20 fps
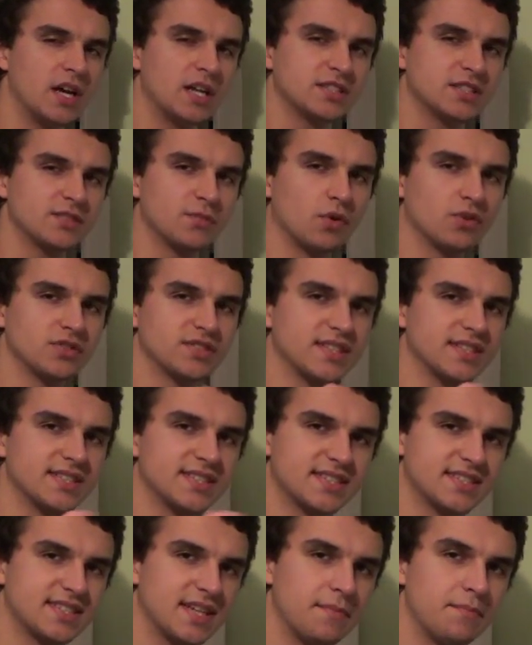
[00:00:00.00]
towards the
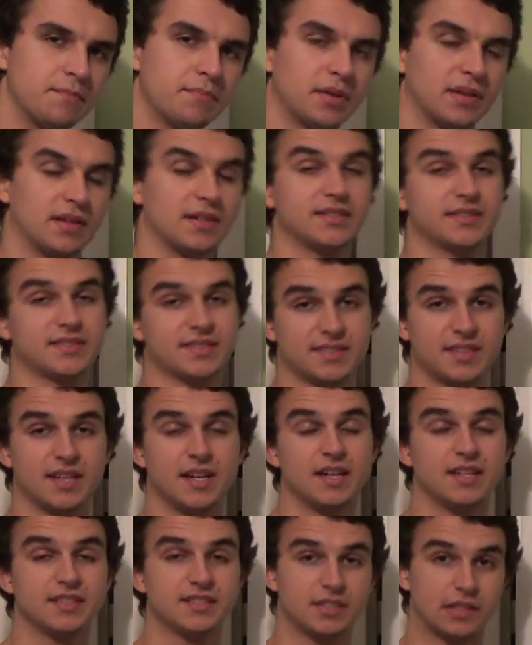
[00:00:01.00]
simplest
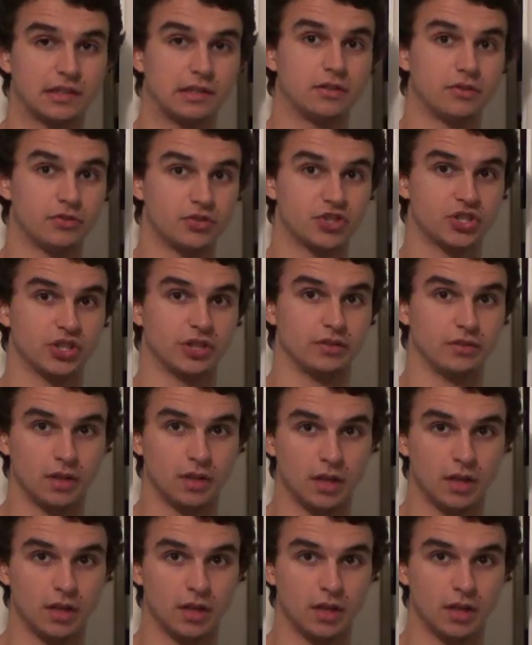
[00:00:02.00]
solution.